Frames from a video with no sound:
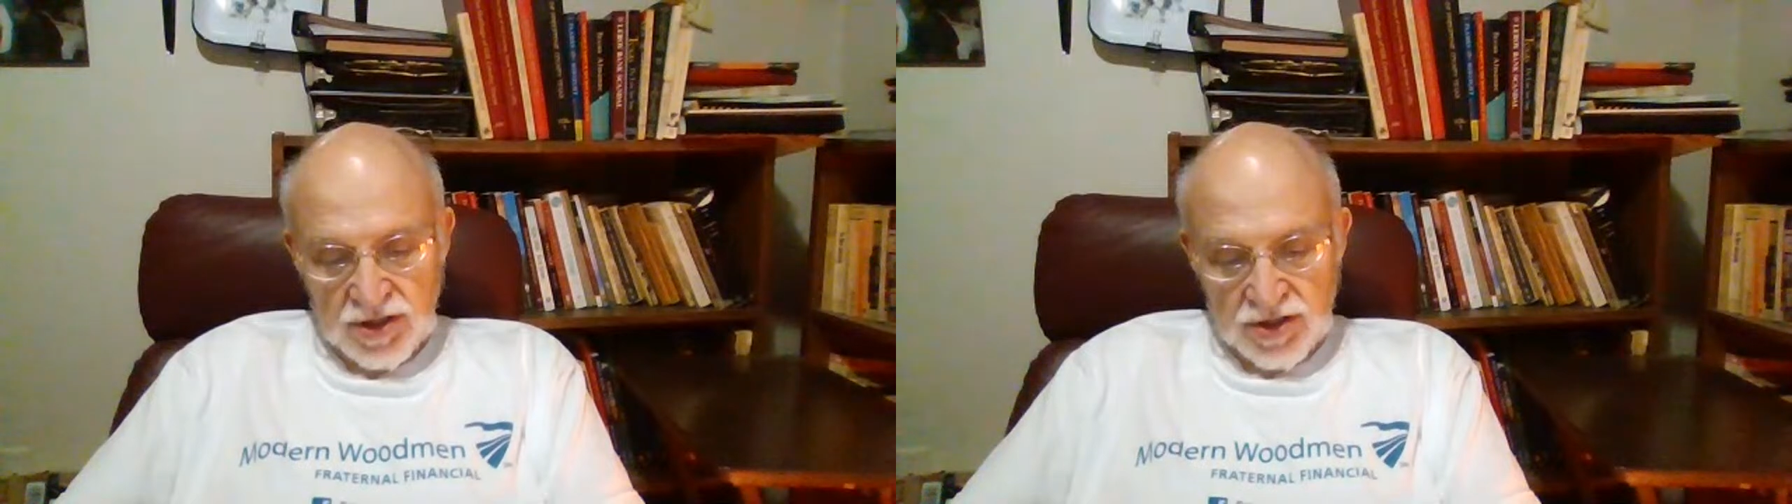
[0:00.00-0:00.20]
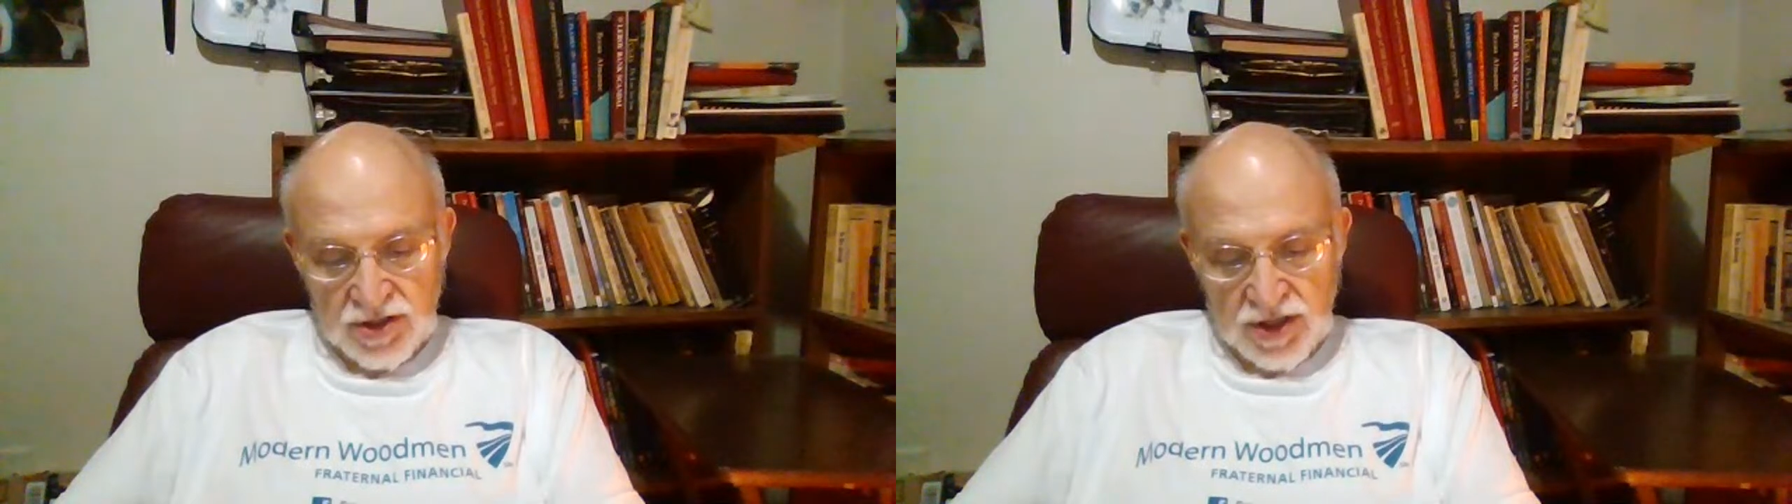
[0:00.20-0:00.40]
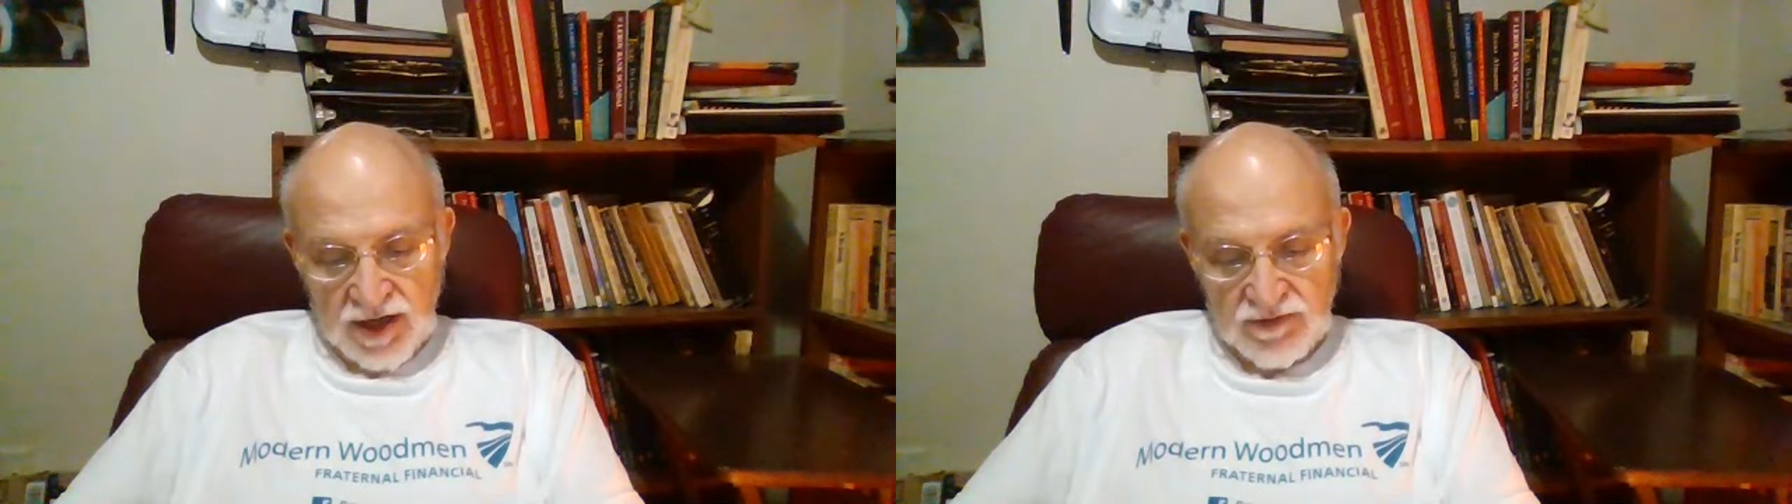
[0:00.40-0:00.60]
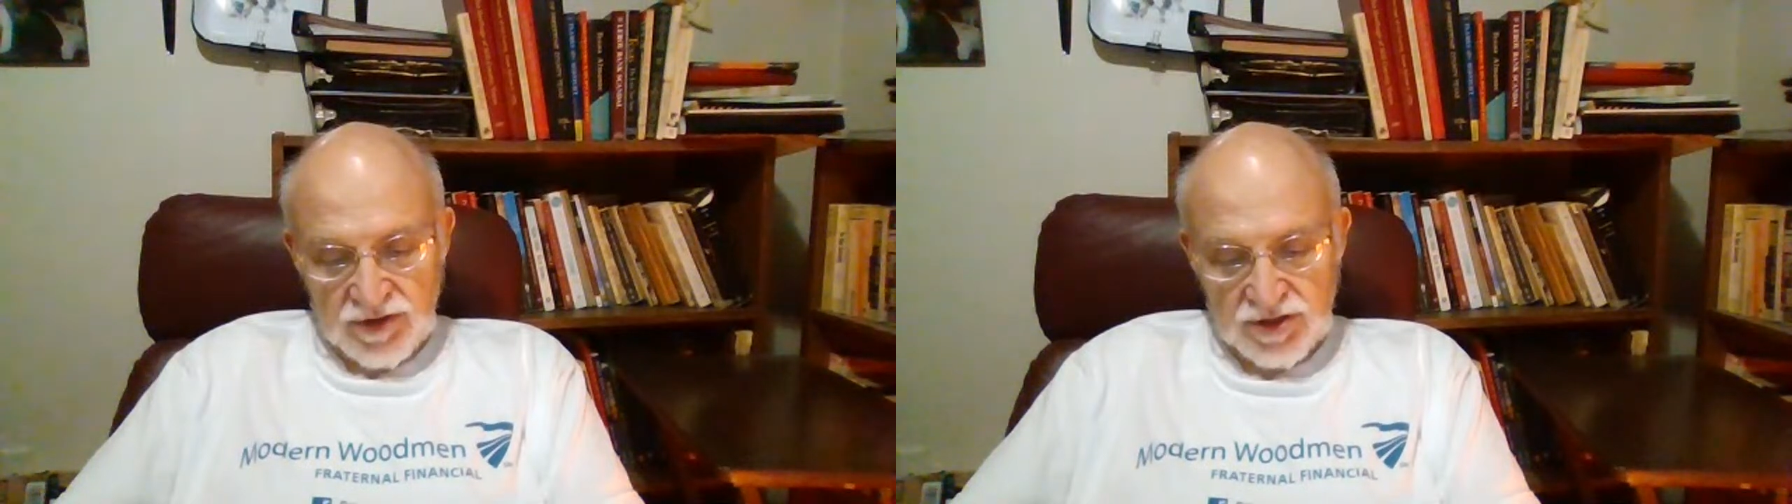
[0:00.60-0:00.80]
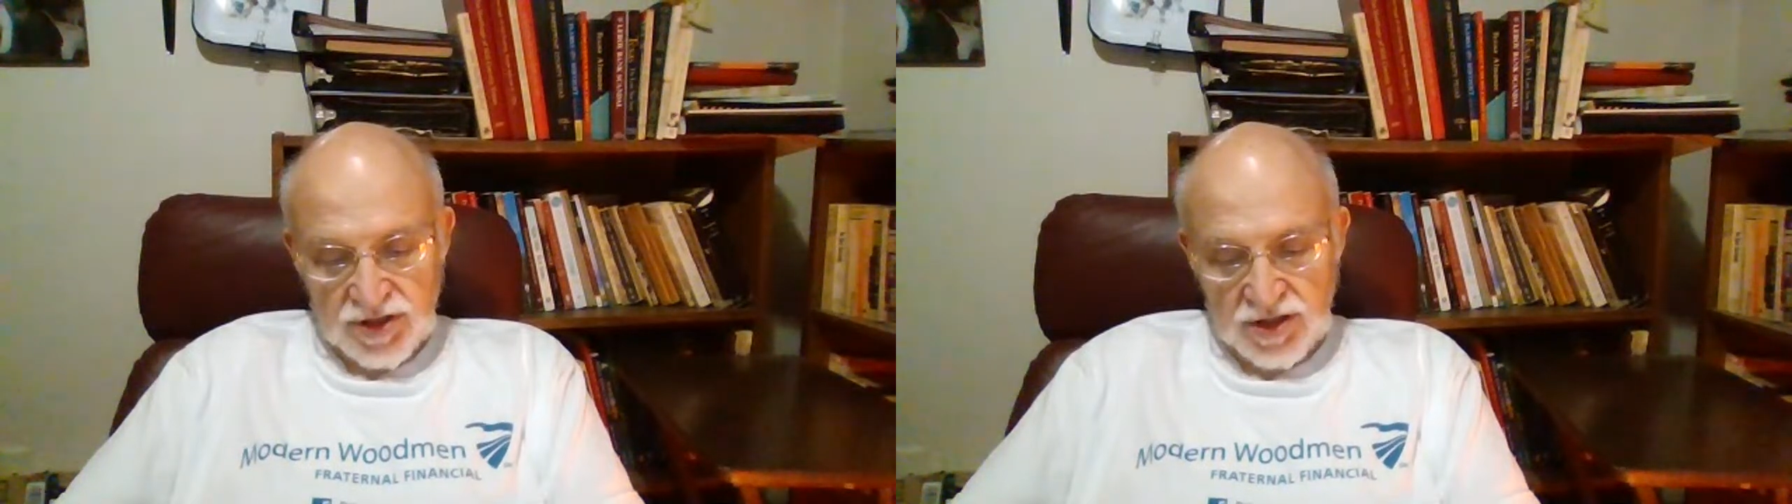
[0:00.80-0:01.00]
to give
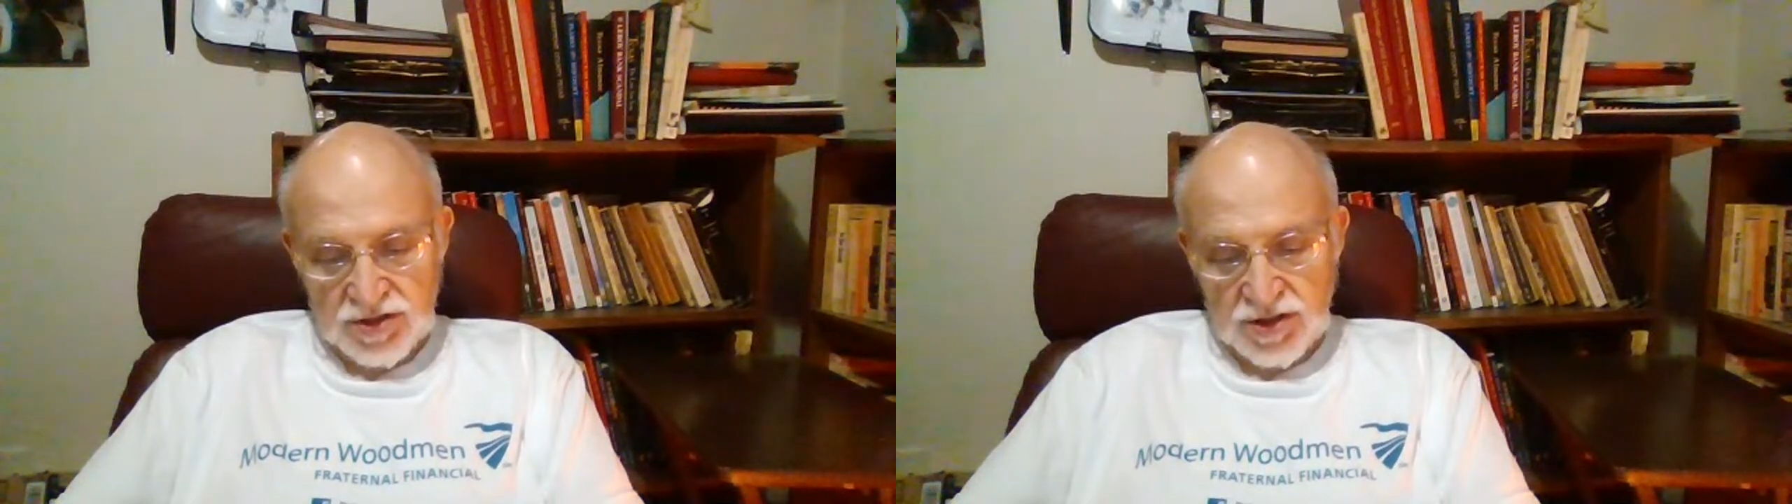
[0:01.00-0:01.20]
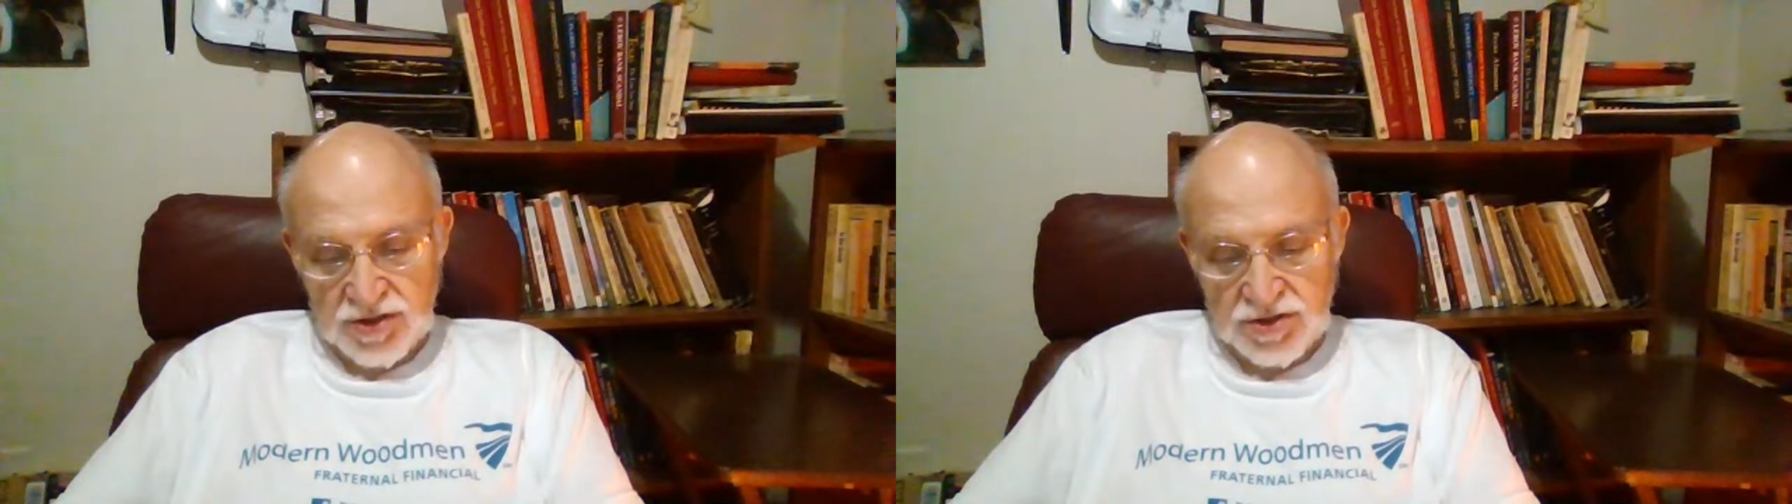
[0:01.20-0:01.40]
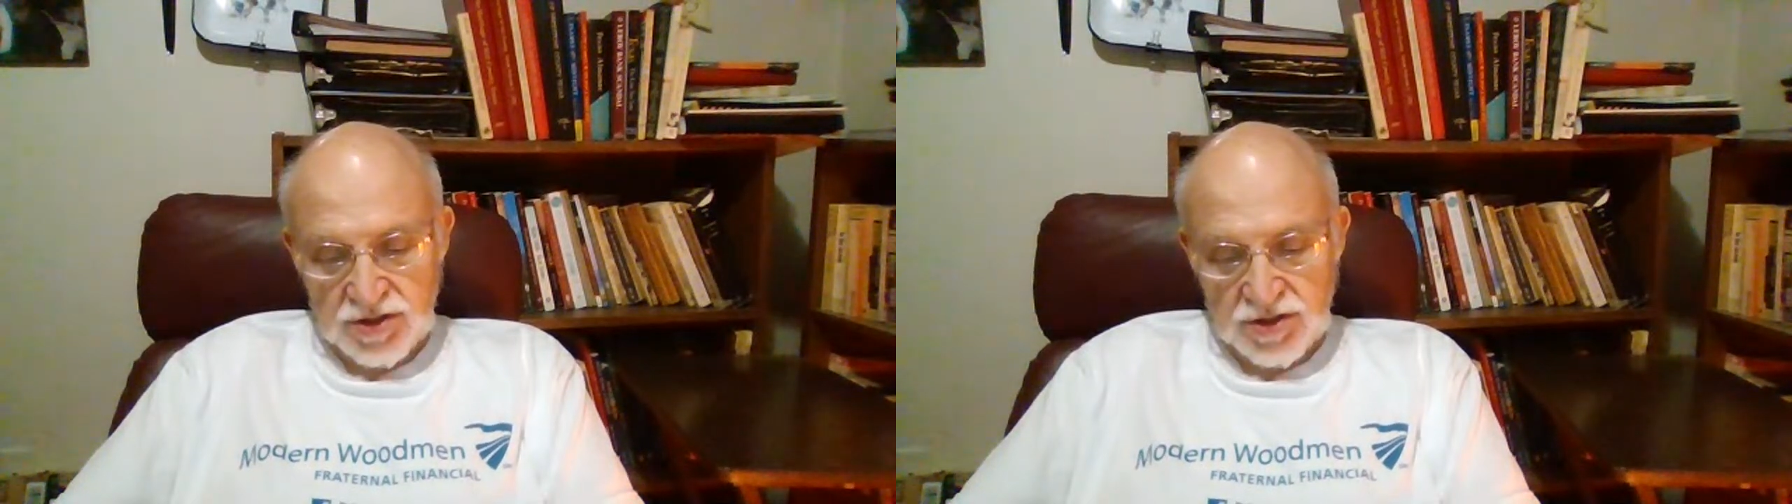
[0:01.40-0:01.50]
assistance